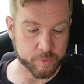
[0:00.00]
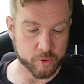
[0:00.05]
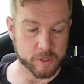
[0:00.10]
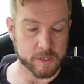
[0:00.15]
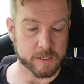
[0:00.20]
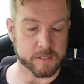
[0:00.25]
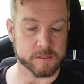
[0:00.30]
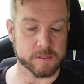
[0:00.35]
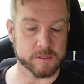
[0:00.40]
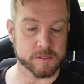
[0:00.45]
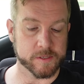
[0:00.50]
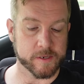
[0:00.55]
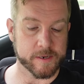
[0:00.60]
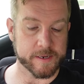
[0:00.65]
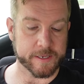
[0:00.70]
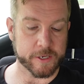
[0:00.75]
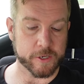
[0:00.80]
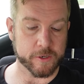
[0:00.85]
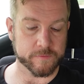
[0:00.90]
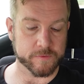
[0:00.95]
product
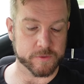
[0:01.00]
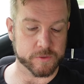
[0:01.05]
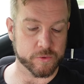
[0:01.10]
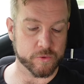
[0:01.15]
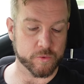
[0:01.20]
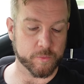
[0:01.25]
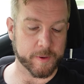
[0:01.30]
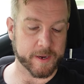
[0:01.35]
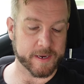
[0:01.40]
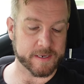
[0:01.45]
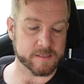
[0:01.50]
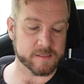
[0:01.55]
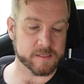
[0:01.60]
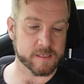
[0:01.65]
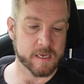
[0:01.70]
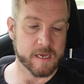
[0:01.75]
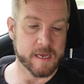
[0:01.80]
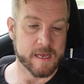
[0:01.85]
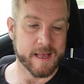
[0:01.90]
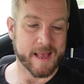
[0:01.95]
design here, the toothpaste
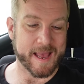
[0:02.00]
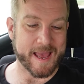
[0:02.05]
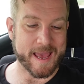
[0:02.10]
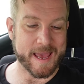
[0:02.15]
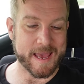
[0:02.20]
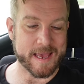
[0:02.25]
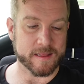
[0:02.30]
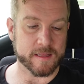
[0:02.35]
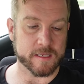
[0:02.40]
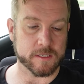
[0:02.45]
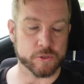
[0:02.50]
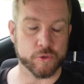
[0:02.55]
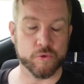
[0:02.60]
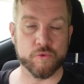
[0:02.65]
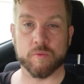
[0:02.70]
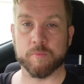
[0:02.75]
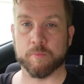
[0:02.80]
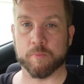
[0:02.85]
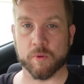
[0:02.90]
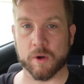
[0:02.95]
and the
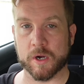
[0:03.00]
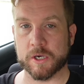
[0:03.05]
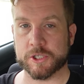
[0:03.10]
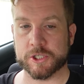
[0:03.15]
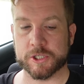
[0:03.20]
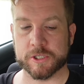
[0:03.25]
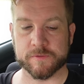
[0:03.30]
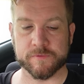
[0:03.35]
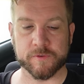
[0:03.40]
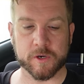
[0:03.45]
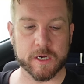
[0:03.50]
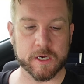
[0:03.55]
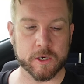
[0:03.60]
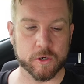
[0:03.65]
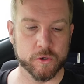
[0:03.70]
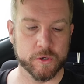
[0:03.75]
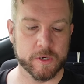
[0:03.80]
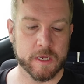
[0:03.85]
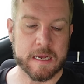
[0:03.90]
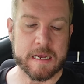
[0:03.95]
toothbrush. Very
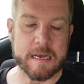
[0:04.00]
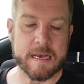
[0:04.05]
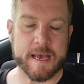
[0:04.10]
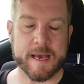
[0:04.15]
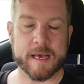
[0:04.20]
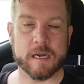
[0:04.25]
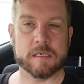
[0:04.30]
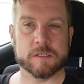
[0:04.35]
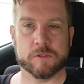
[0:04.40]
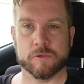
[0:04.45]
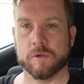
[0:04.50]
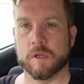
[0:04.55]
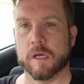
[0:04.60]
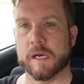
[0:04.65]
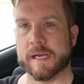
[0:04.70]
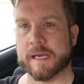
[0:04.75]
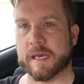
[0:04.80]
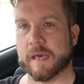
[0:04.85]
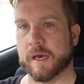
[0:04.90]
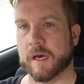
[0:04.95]
good. And I do
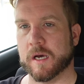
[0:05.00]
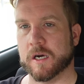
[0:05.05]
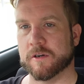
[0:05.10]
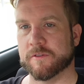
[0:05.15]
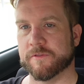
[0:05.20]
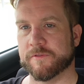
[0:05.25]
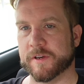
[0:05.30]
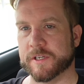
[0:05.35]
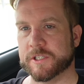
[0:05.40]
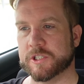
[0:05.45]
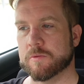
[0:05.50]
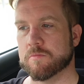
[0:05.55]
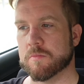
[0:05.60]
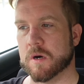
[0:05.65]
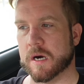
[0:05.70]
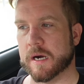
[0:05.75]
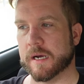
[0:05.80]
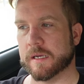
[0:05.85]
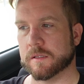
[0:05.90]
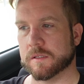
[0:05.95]
like how
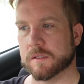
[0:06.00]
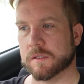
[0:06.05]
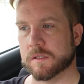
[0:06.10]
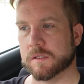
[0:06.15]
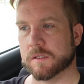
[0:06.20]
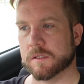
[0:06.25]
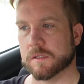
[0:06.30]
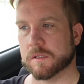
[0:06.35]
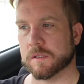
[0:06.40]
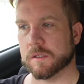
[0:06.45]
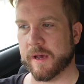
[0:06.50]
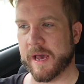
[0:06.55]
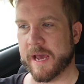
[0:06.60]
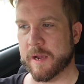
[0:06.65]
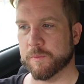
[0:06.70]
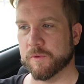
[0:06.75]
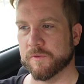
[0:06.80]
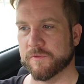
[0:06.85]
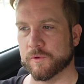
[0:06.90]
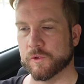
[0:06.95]
Vegemite's
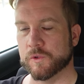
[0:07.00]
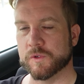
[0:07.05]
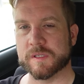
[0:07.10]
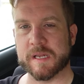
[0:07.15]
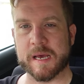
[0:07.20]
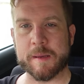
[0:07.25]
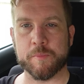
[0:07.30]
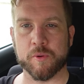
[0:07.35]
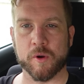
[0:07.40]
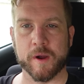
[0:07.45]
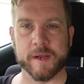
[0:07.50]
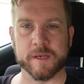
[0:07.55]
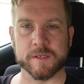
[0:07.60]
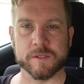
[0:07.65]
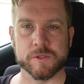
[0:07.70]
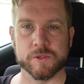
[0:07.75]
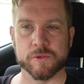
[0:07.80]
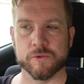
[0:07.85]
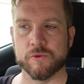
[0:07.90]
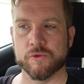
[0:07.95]
April Fool's Day
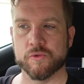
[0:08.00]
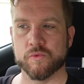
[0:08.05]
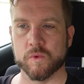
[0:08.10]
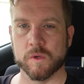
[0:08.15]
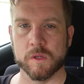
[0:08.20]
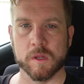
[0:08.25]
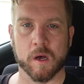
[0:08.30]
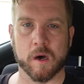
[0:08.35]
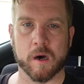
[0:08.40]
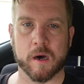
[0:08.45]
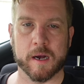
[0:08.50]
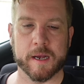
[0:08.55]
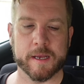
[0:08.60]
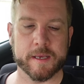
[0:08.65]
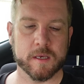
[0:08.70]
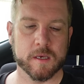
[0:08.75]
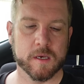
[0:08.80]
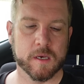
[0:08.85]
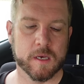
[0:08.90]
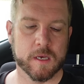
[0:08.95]
pranks do
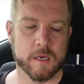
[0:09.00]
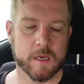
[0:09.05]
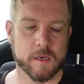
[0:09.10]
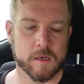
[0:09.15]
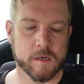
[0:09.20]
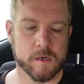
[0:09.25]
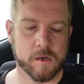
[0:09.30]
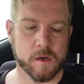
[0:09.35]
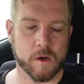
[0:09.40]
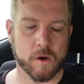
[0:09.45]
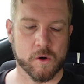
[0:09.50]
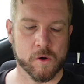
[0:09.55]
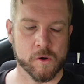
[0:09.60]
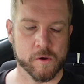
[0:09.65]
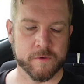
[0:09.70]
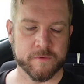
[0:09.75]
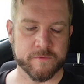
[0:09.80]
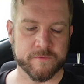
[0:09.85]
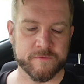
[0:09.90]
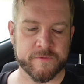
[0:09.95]
rely
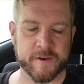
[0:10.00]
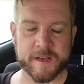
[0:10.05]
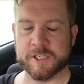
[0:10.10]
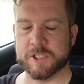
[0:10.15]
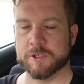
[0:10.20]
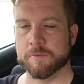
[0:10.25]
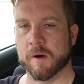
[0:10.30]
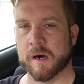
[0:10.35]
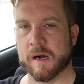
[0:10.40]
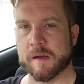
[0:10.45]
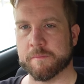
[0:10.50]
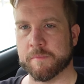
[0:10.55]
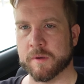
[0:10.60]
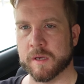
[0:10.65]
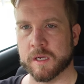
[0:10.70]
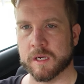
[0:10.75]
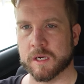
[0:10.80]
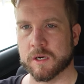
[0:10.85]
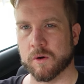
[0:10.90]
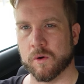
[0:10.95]
on Vegemite
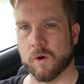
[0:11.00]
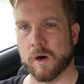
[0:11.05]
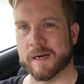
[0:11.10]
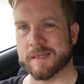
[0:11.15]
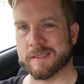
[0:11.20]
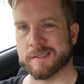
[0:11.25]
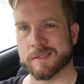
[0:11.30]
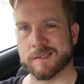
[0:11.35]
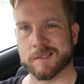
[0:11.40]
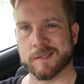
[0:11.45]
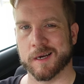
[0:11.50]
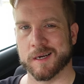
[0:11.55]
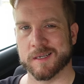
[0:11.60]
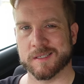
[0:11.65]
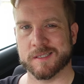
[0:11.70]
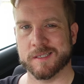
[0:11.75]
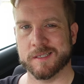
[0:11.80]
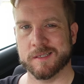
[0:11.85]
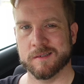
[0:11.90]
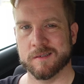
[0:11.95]
being quite
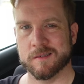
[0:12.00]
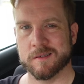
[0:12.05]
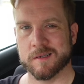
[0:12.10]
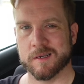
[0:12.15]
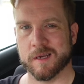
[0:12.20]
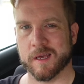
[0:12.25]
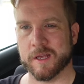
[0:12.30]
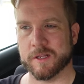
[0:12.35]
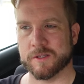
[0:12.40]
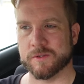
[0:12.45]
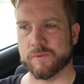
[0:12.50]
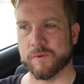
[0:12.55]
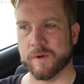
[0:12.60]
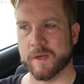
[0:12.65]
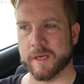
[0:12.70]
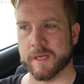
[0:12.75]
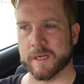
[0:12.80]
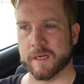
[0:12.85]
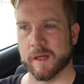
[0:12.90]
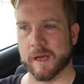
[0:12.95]
disgusting. It's
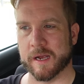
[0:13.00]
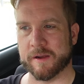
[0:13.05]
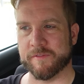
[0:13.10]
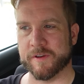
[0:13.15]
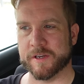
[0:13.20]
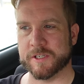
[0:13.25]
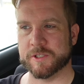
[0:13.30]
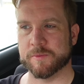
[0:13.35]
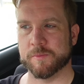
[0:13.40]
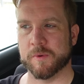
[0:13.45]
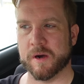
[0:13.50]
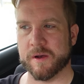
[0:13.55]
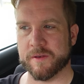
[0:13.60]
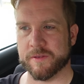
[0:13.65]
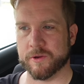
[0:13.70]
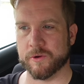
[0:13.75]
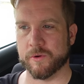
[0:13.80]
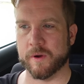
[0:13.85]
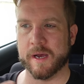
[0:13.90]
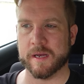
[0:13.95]
weird. Like Vegemite,
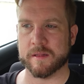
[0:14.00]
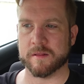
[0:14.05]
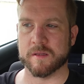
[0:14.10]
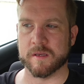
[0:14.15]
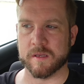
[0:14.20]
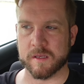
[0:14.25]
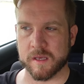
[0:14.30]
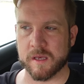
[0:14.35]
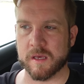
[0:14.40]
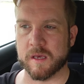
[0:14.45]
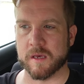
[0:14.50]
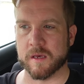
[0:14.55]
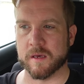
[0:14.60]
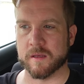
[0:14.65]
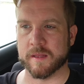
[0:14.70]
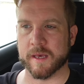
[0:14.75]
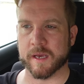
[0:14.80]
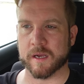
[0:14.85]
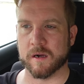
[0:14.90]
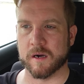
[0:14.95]
throughout the year,
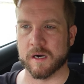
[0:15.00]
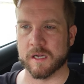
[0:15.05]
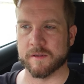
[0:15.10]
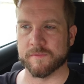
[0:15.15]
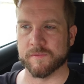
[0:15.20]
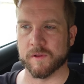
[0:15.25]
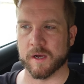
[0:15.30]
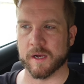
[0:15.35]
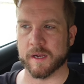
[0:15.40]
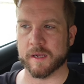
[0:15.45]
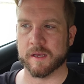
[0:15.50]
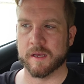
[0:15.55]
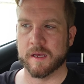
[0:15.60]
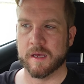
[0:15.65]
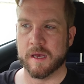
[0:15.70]
they're kind of like,